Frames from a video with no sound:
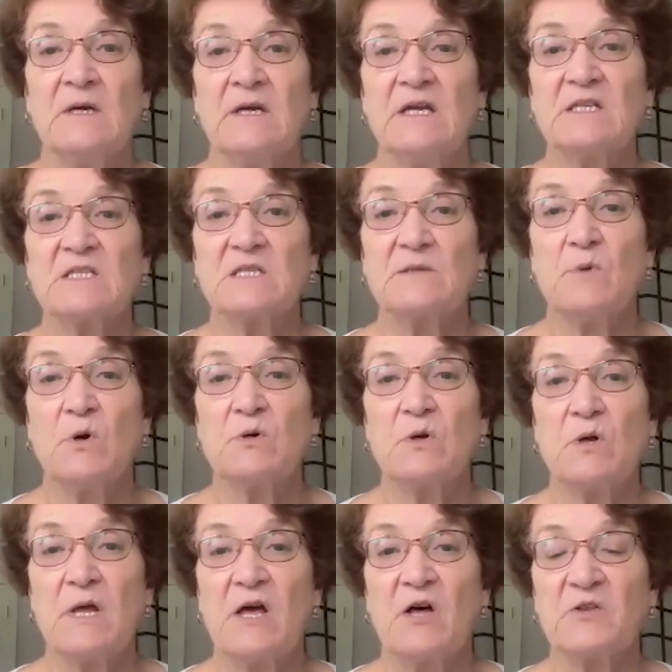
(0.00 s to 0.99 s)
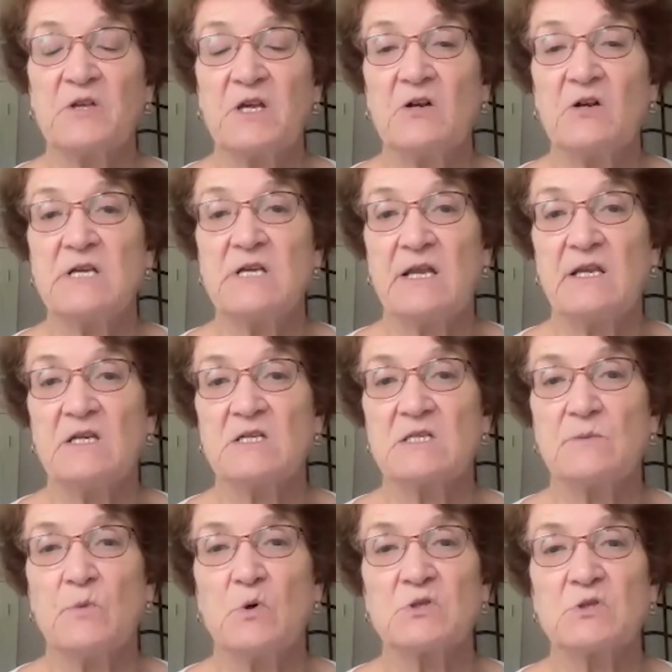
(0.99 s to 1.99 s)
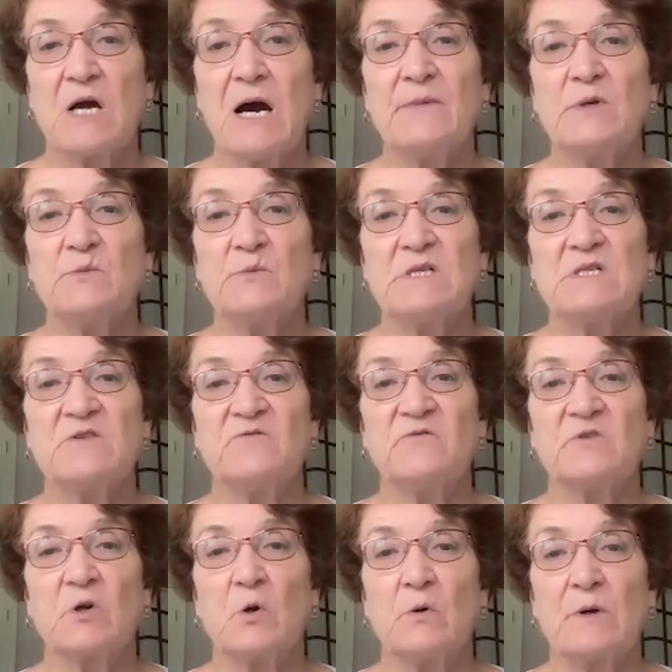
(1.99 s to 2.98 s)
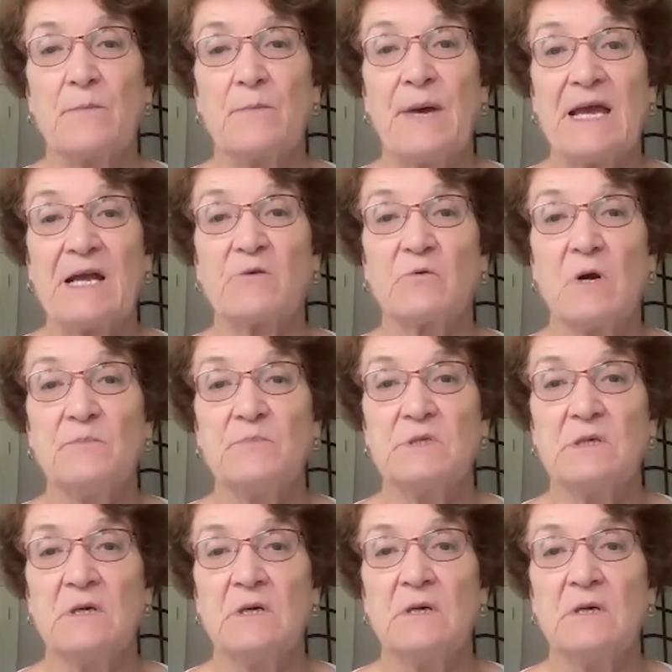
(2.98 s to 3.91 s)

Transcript: Healthcare debt is the most common reason for going bankrupt